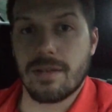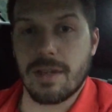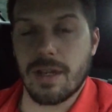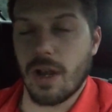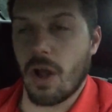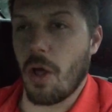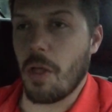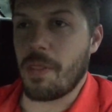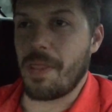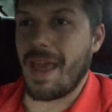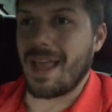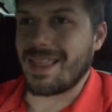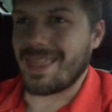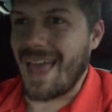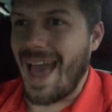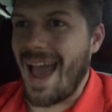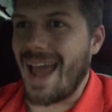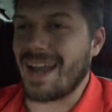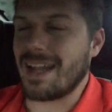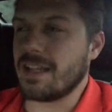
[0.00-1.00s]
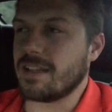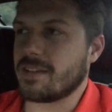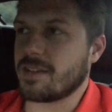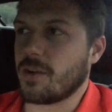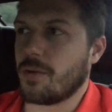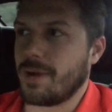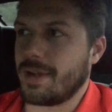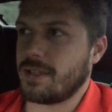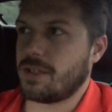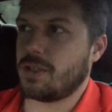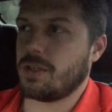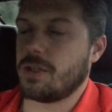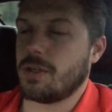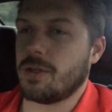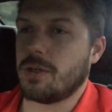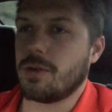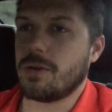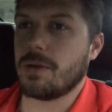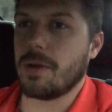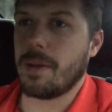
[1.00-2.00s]
You know, like that is going
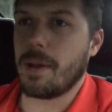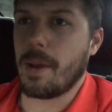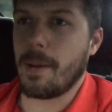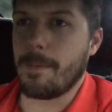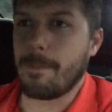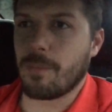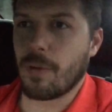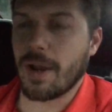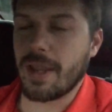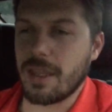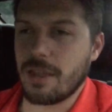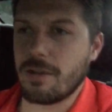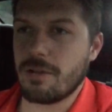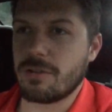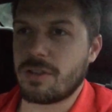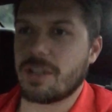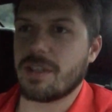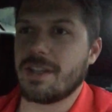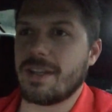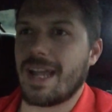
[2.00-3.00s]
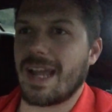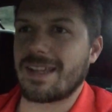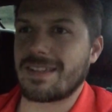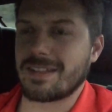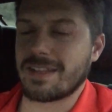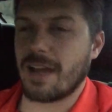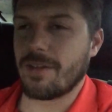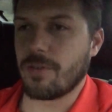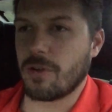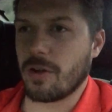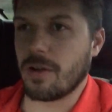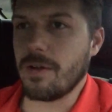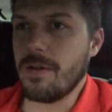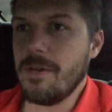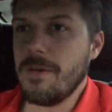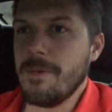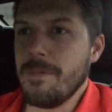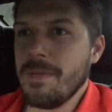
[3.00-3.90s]
to bring you to the next level.